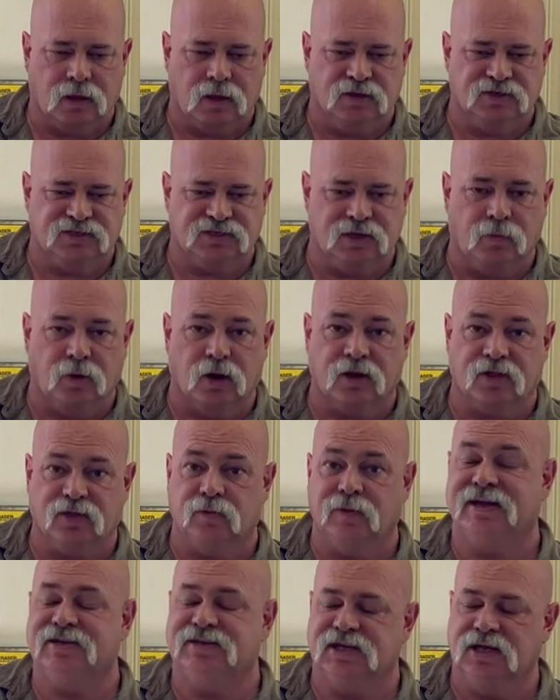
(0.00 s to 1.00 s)
some Mark
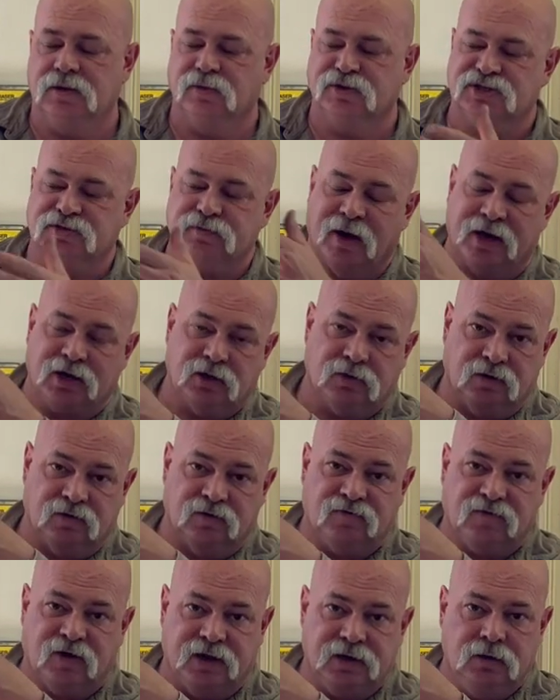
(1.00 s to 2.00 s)
318, which is my current
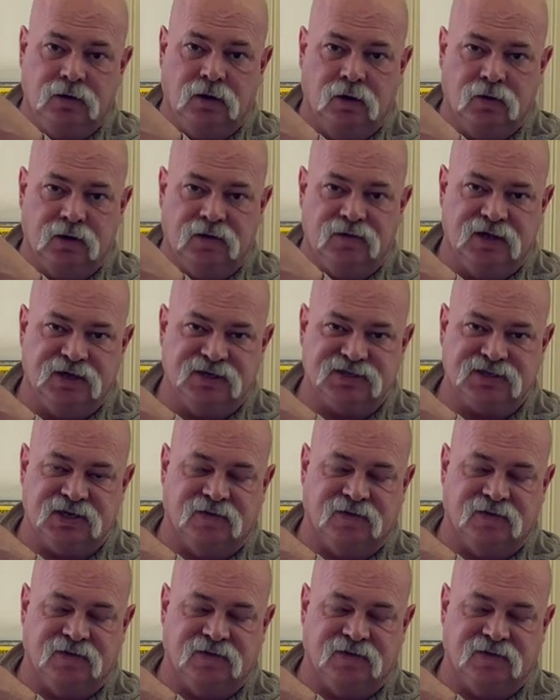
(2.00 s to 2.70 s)
fighting load in this,